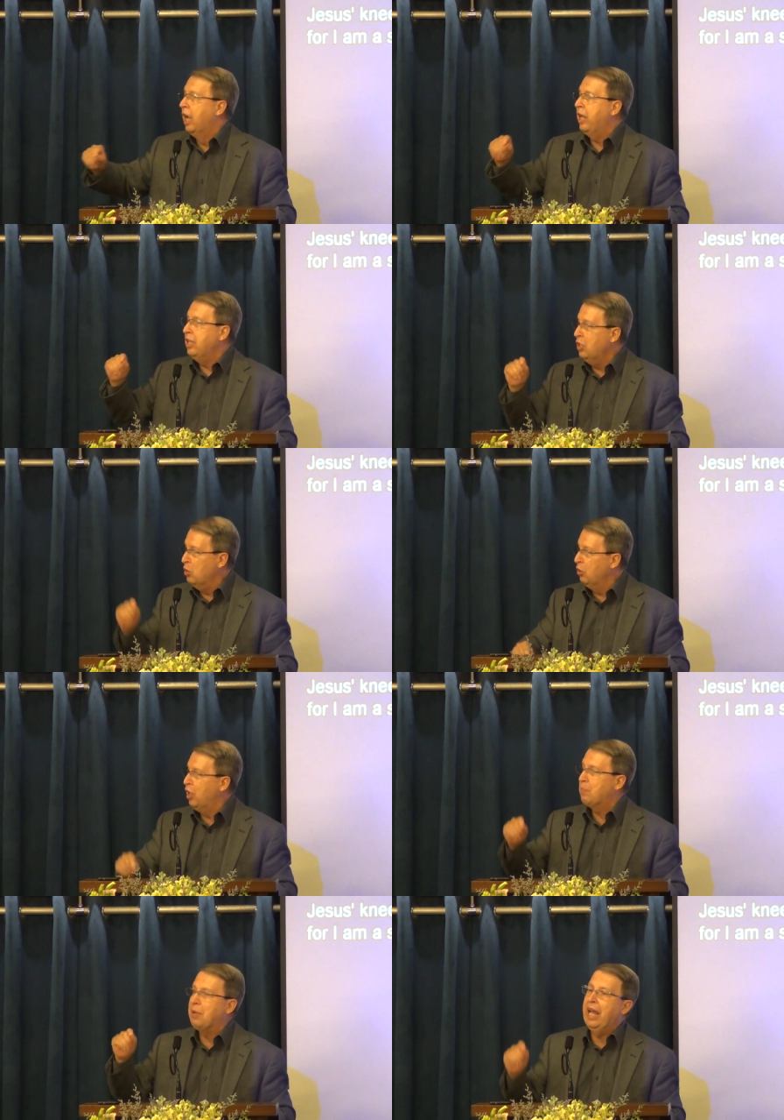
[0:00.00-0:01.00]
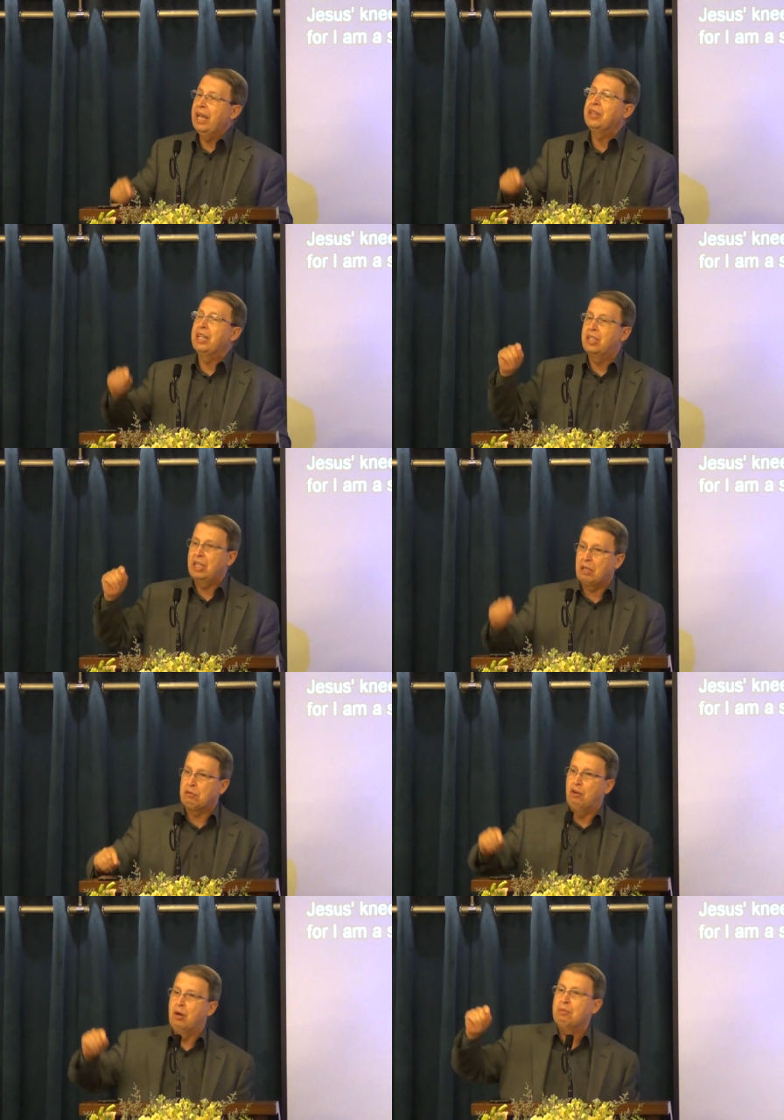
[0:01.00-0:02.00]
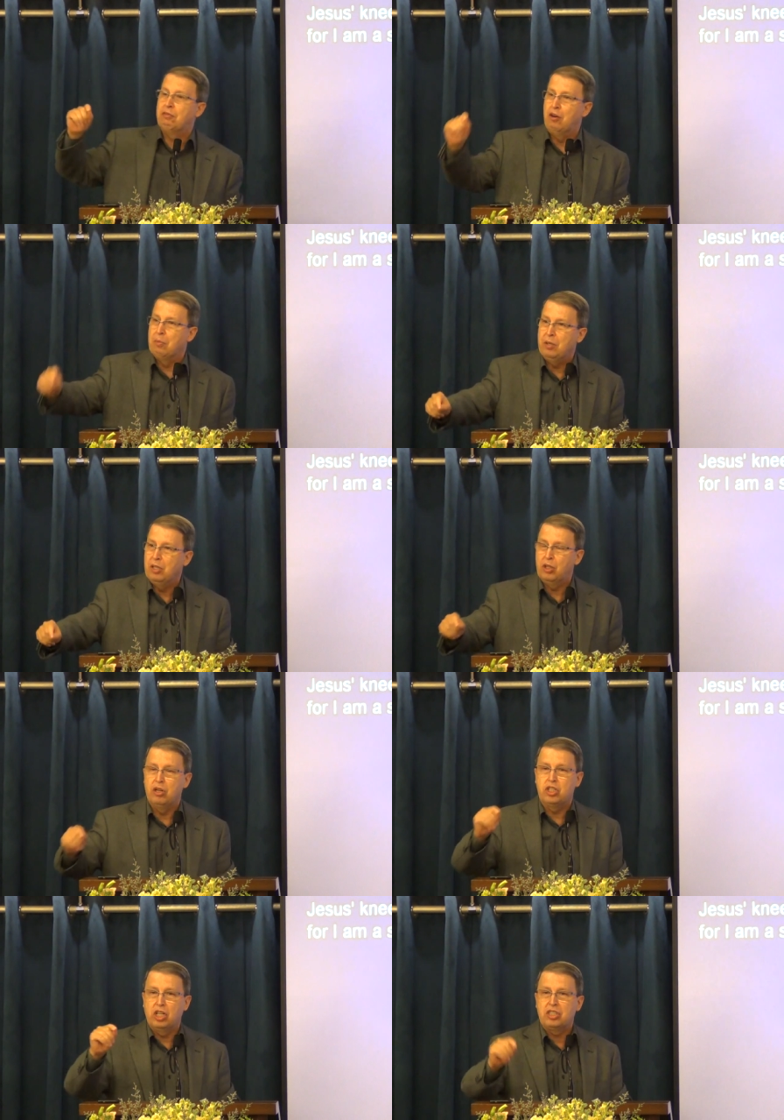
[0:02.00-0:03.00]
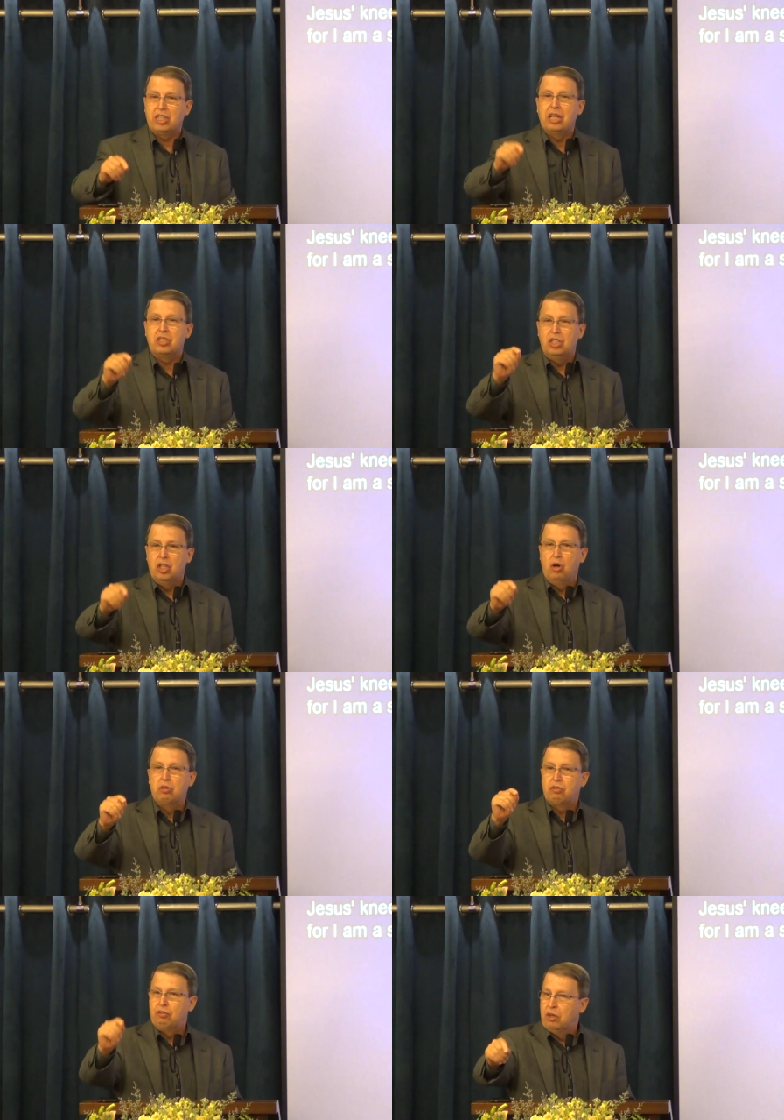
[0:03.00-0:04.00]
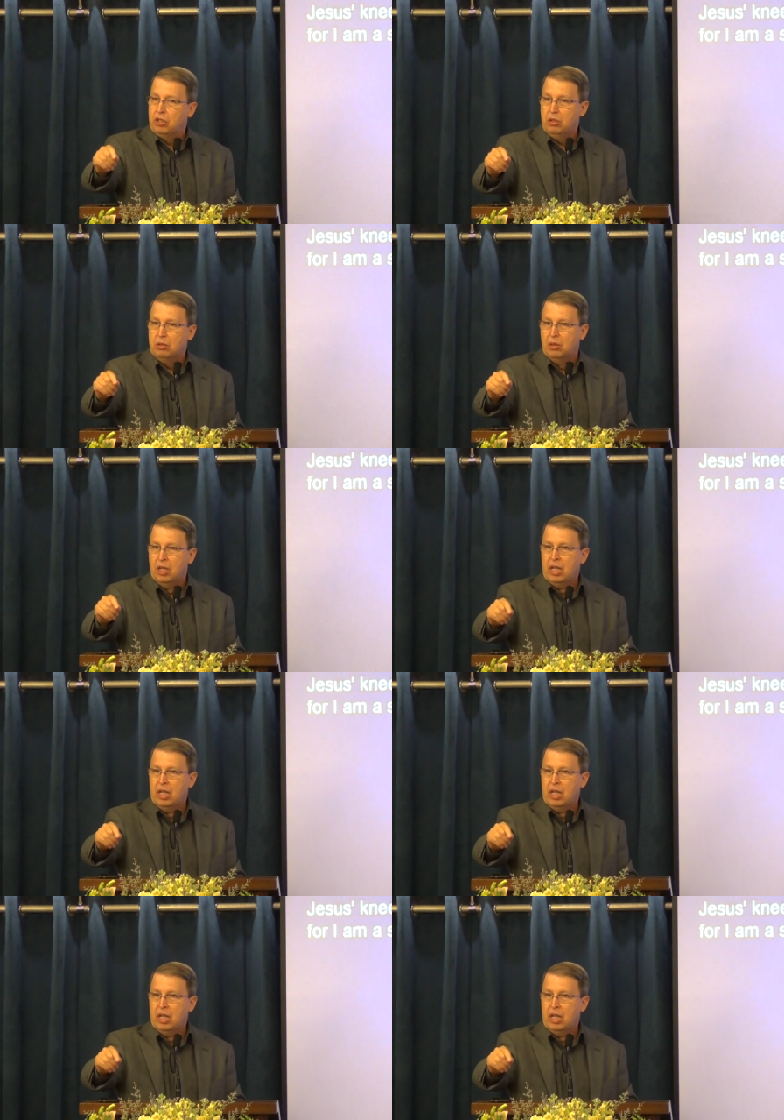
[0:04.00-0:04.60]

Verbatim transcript: and he knew the plan that he had formed for Peter, just as he knows for you.